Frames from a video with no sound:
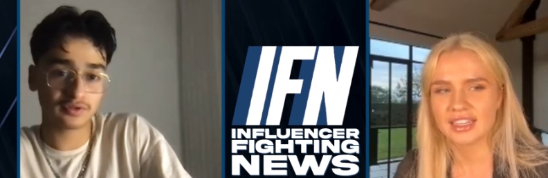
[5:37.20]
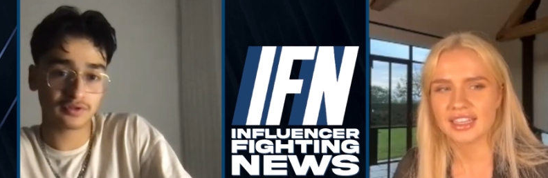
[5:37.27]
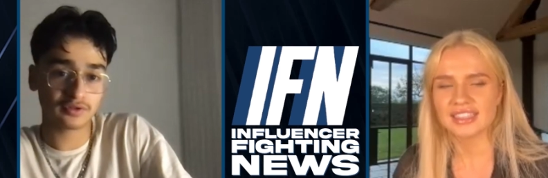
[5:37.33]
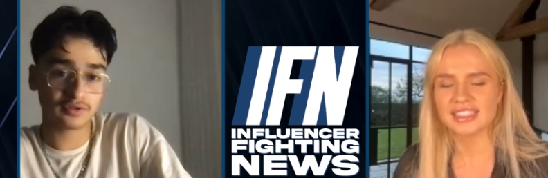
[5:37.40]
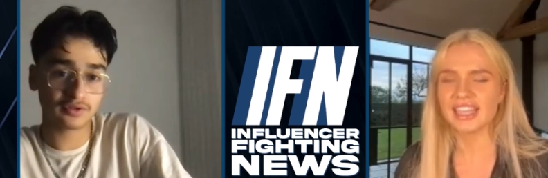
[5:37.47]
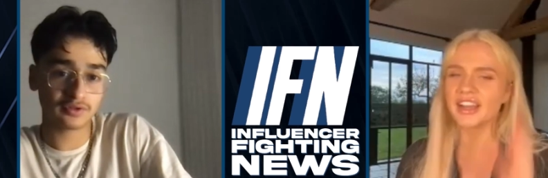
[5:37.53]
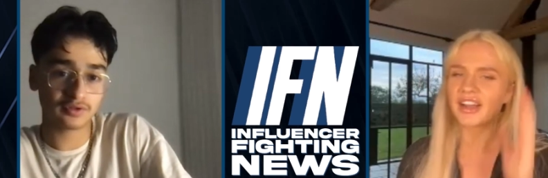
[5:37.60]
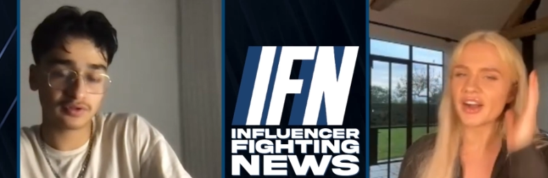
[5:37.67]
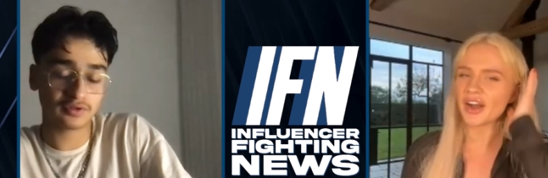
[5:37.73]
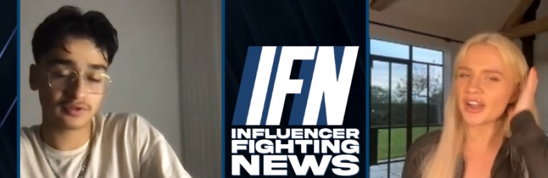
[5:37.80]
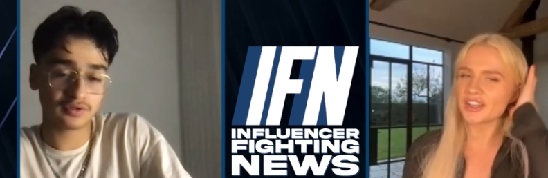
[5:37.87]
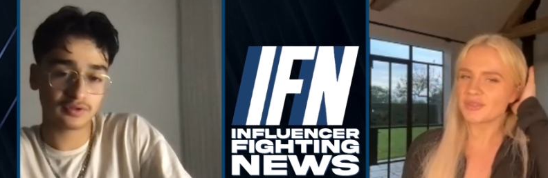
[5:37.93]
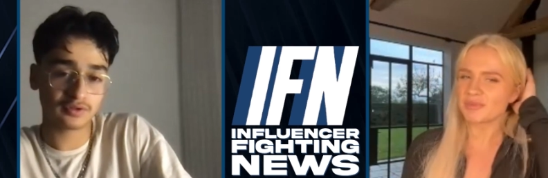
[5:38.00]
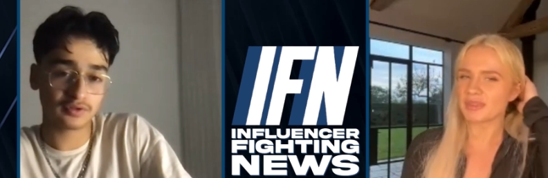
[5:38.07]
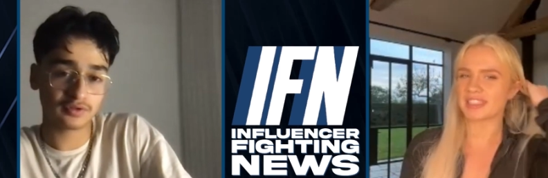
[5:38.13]
Speaker 1: Yeah,
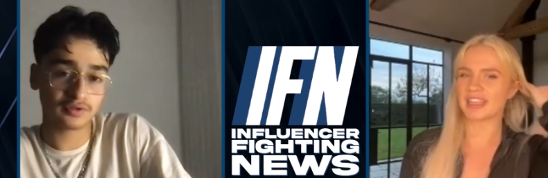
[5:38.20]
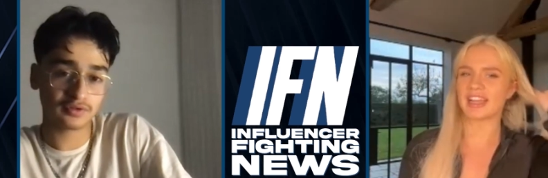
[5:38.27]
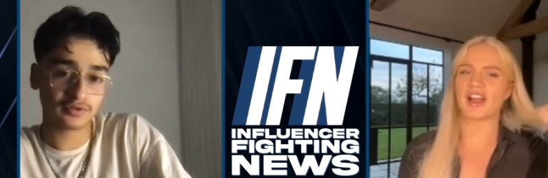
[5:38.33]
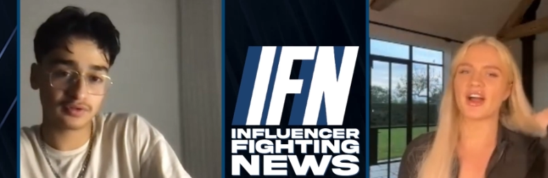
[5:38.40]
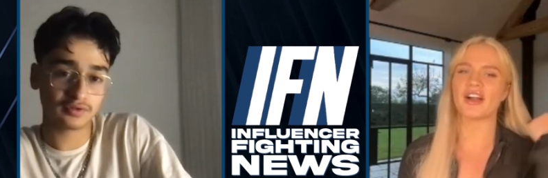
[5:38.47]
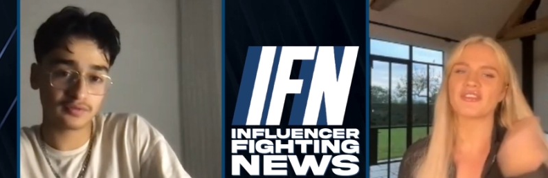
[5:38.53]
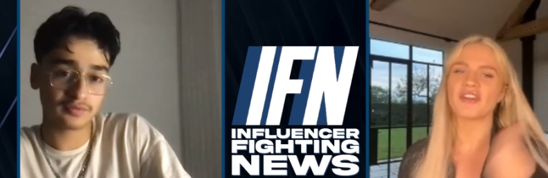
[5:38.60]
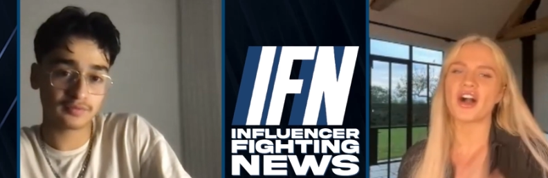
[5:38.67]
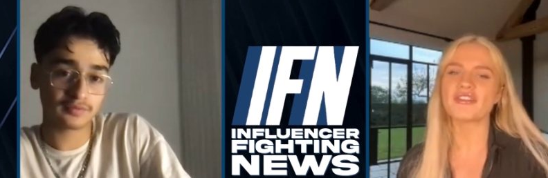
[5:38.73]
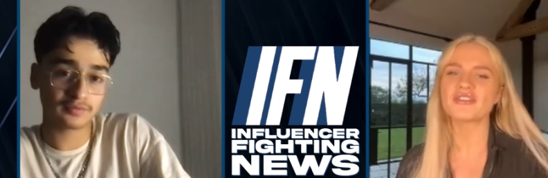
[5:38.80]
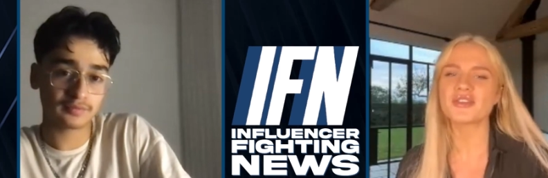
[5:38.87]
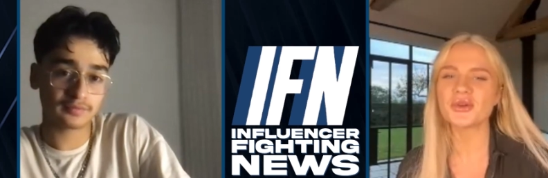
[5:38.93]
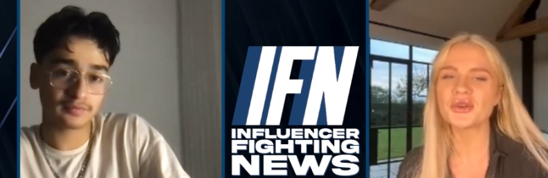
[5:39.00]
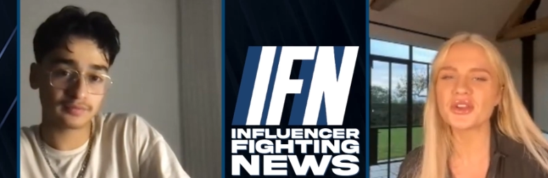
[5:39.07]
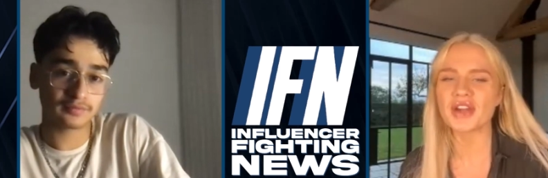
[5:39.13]
hundred percent. I've I've
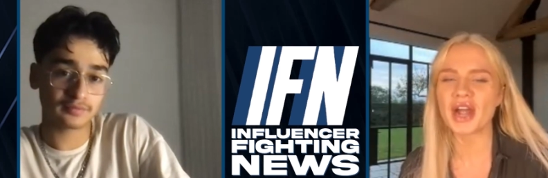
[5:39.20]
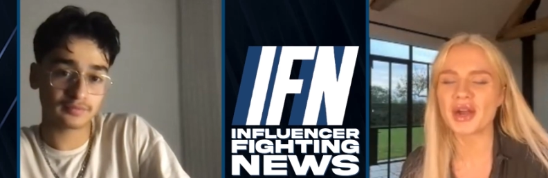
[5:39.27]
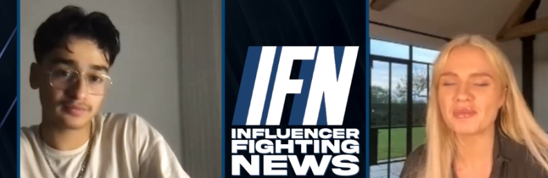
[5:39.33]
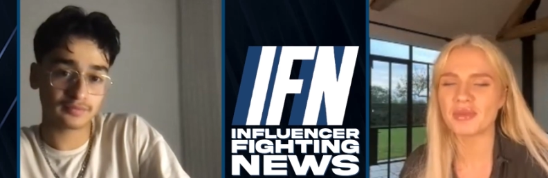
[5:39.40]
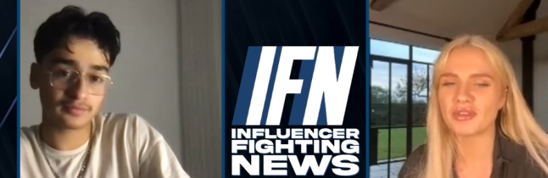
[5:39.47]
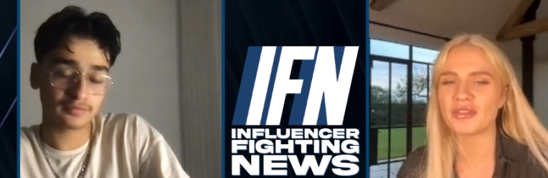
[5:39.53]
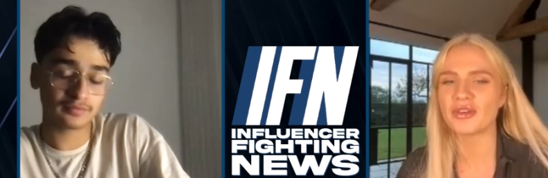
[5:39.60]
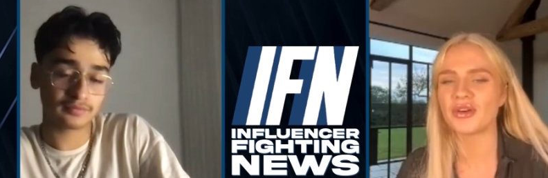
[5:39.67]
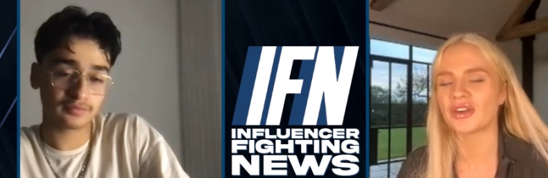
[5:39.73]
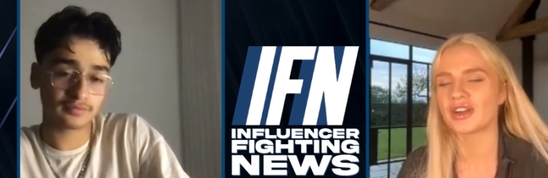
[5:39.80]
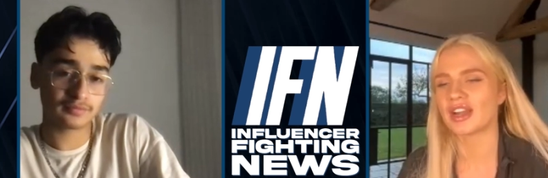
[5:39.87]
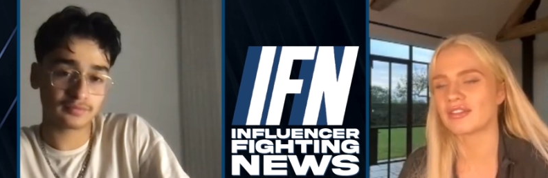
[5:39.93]
called her out before,